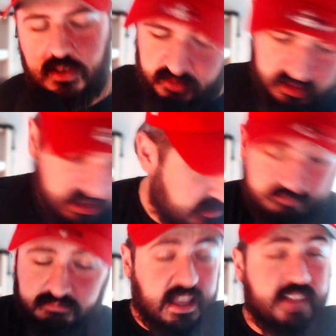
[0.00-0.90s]
So that's
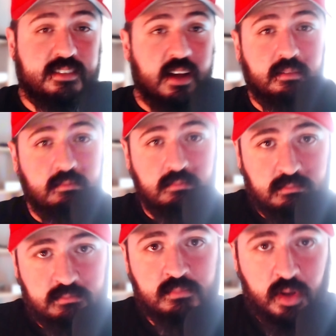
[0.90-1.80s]
done.
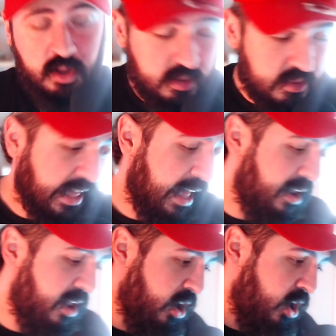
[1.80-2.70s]

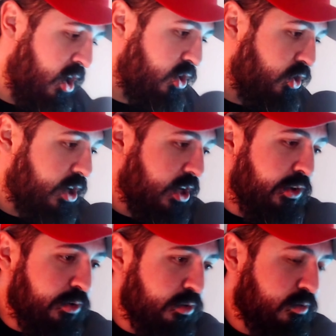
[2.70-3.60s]
Then you can
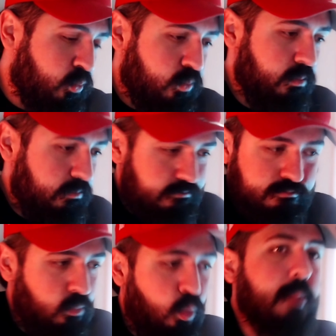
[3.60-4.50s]
use
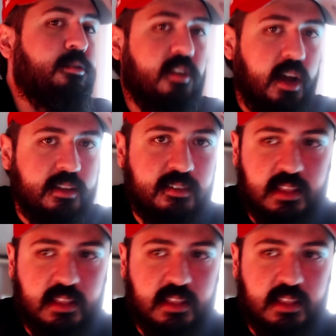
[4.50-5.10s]
websites